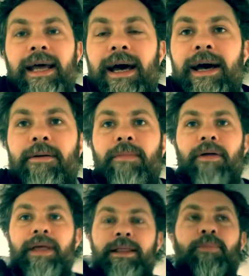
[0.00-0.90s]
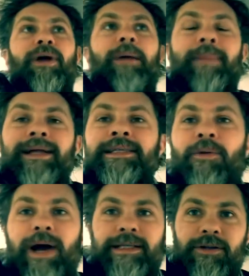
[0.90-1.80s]
I think the pragmatic
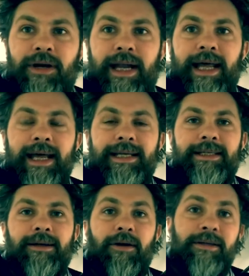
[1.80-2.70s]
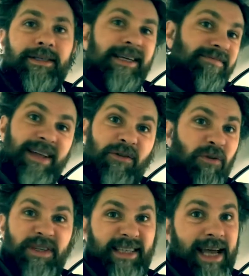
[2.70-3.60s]
way to look at it is, honestly, they're all
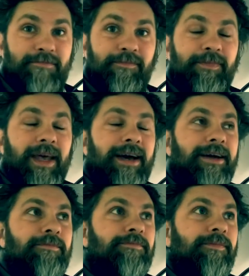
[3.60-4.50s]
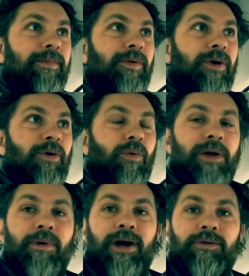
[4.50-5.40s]
the same. We
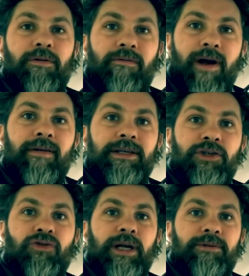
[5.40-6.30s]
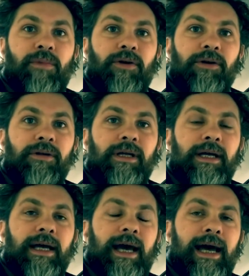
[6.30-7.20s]
buy to a very strict model,
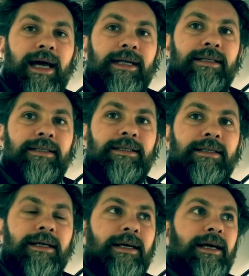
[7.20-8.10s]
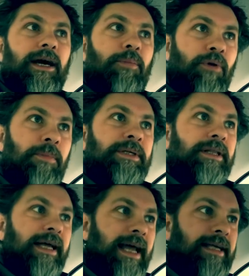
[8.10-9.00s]
and a property
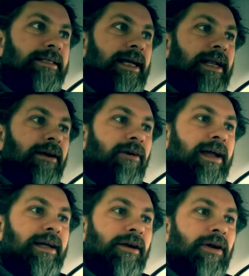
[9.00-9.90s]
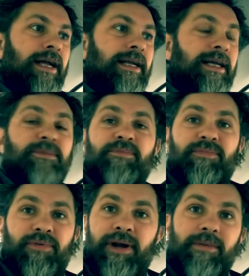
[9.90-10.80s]
that gets sale agreed is
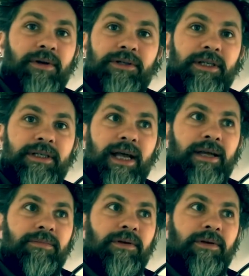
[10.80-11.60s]
pretty much the same.